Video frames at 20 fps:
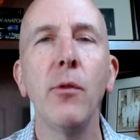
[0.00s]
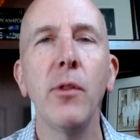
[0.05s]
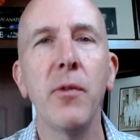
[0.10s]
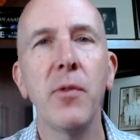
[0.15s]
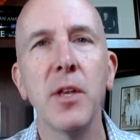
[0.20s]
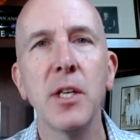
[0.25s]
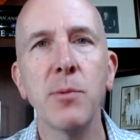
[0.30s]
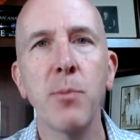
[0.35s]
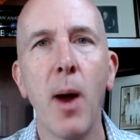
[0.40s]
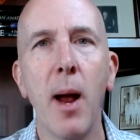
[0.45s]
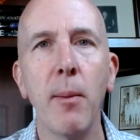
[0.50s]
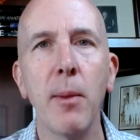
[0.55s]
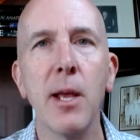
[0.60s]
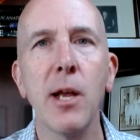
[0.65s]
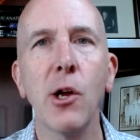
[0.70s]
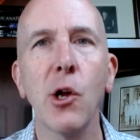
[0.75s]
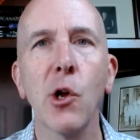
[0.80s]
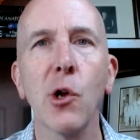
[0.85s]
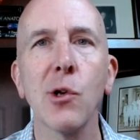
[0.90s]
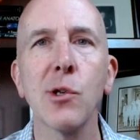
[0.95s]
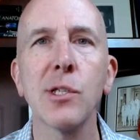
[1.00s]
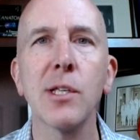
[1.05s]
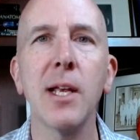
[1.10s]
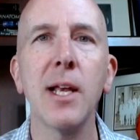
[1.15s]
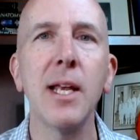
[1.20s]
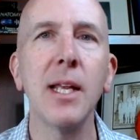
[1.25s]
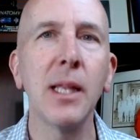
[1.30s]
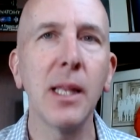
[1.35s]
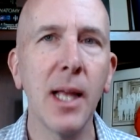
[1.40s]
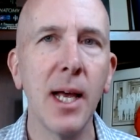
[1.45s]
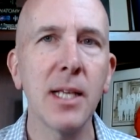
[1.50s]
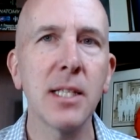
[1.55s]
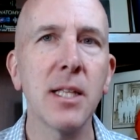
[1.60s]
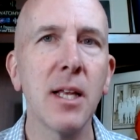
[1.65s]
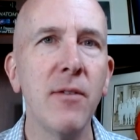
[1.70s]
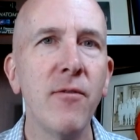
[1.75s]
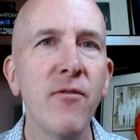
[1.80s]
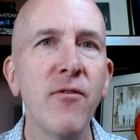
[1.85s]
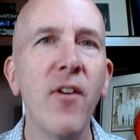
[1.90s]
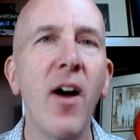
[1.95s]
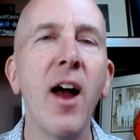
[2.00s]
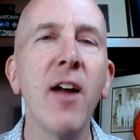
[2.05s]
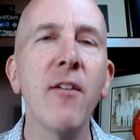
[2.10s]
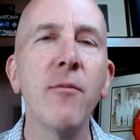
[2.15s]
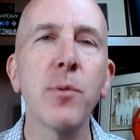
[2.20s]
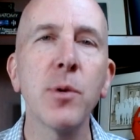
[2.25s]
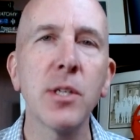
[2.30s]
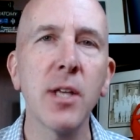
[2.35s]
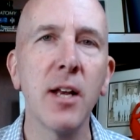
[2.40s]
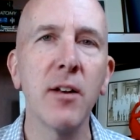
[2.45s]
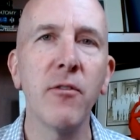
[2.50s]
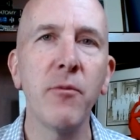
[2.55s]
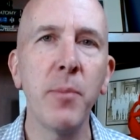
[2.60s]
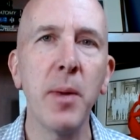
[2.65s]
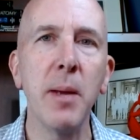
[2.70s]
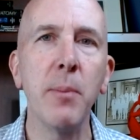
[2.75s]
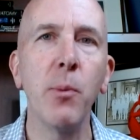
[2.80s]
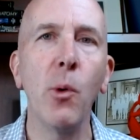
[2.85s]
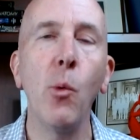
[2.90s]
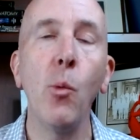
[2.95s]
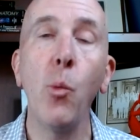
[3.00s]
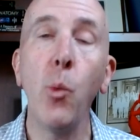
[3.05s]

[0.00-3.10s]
that this probably occurs in less than 5% of people